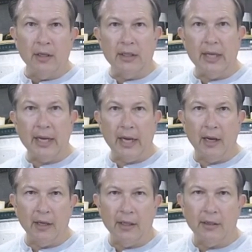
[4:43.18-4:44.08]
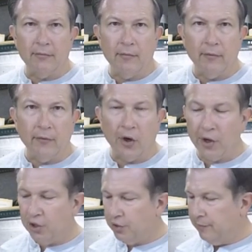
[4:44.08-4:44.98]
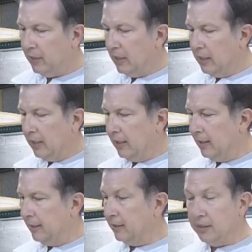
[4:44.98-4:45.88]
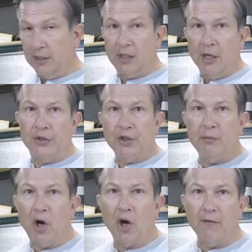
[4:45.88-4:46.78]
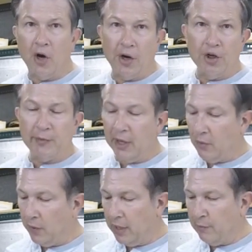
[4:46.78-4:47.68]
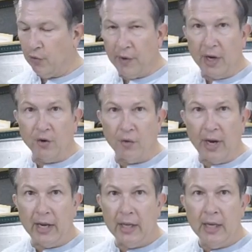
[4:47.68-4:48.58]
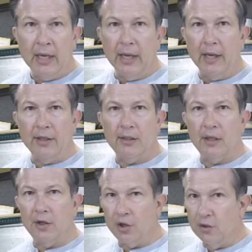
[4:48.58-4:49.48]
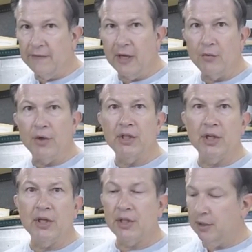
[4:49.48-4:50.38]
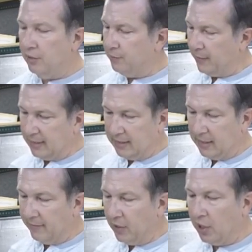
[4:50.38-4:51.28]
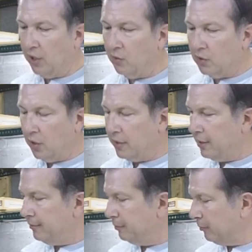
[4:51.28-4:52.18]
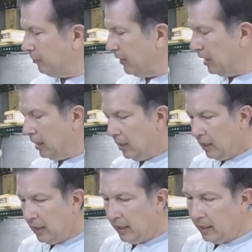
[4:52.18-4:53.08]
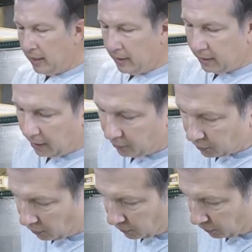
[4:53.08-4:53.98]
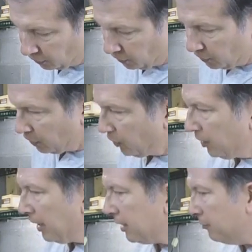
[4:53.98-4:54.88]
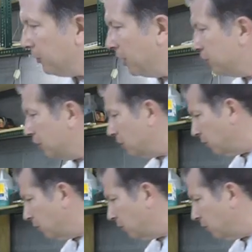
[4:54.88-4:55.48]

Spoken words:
decal in the varnish. This is spar varnish, by the way, marine grade. It's UV resistant. There's about 7 coats on here. And I was also concerned that the bungee